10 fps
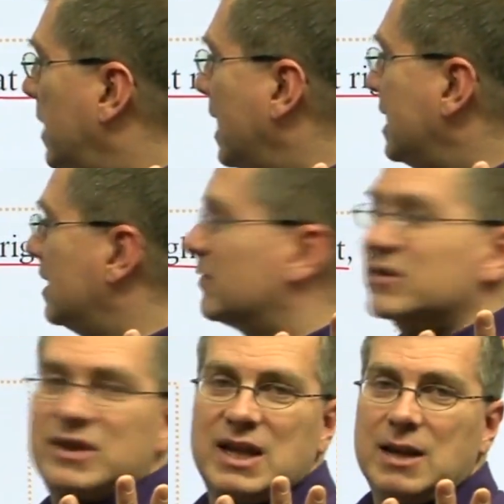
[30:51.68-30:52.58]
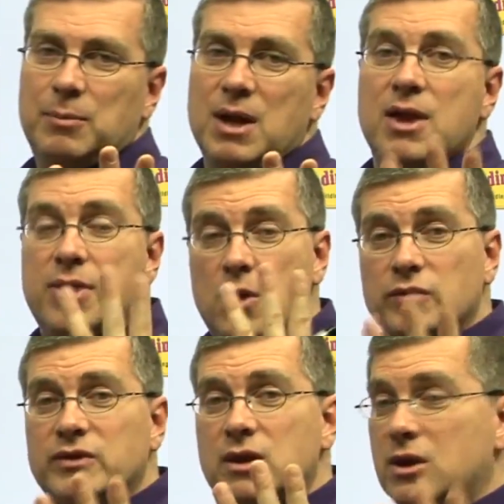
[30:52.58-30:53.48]
plenty of sleep.
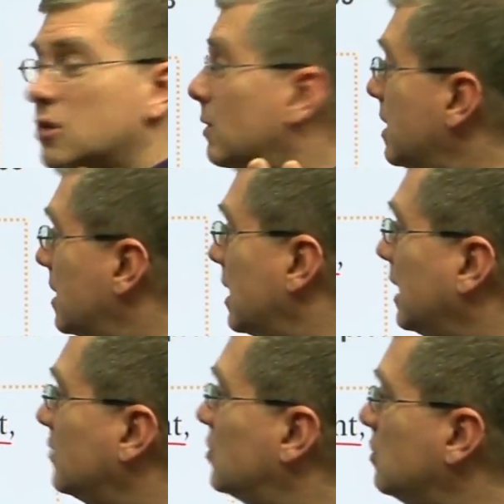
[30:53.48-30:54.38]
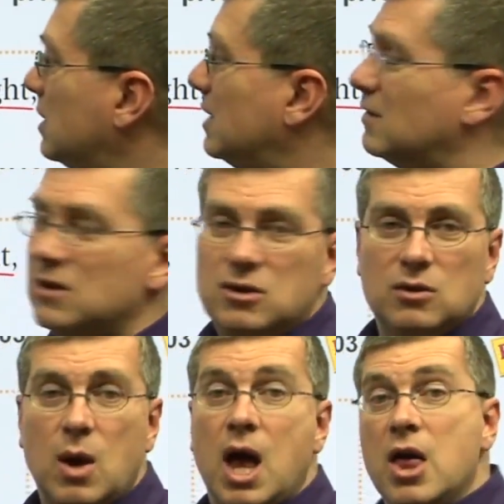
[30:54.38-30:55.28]
Those are the 3 things you need to
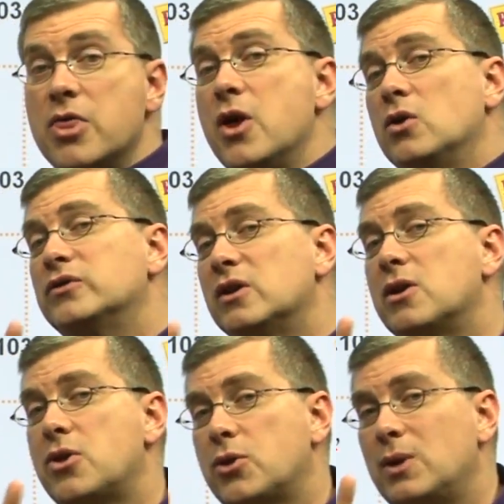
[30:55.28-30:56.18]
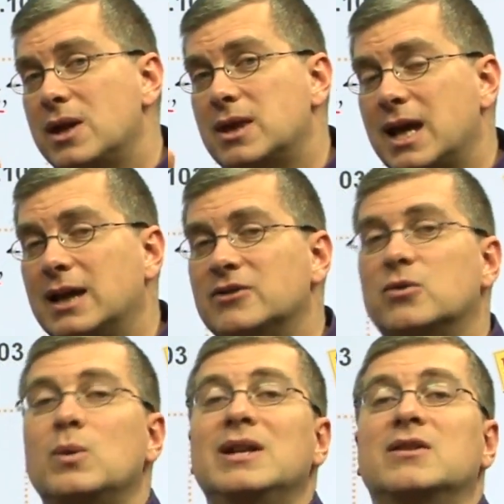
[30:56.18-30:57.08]
do. Those are the 3 things
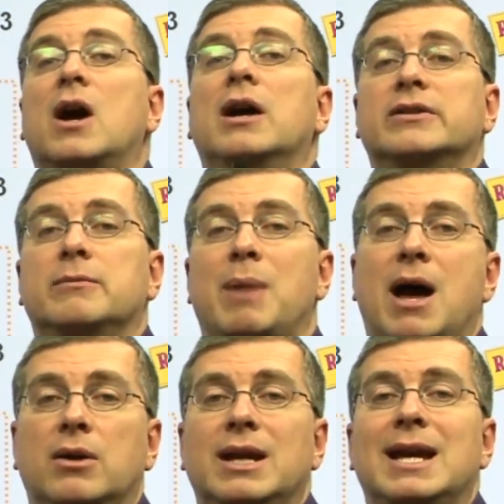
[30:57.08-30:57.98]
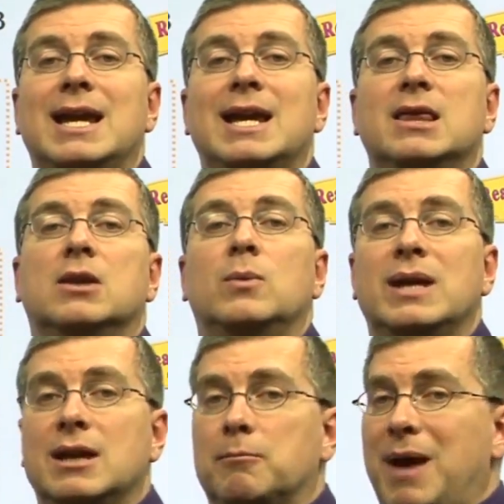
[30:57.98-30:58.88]
we talked about in the
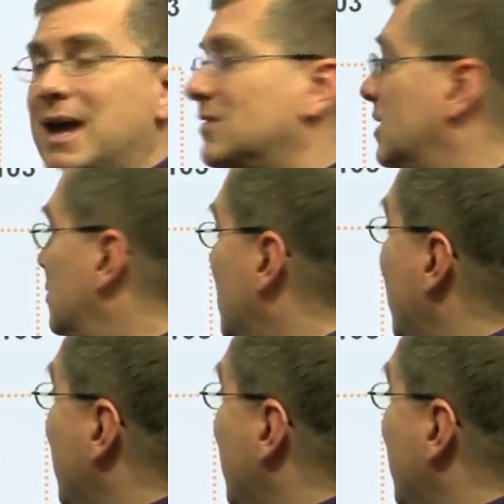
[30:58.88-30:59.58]
reading passage,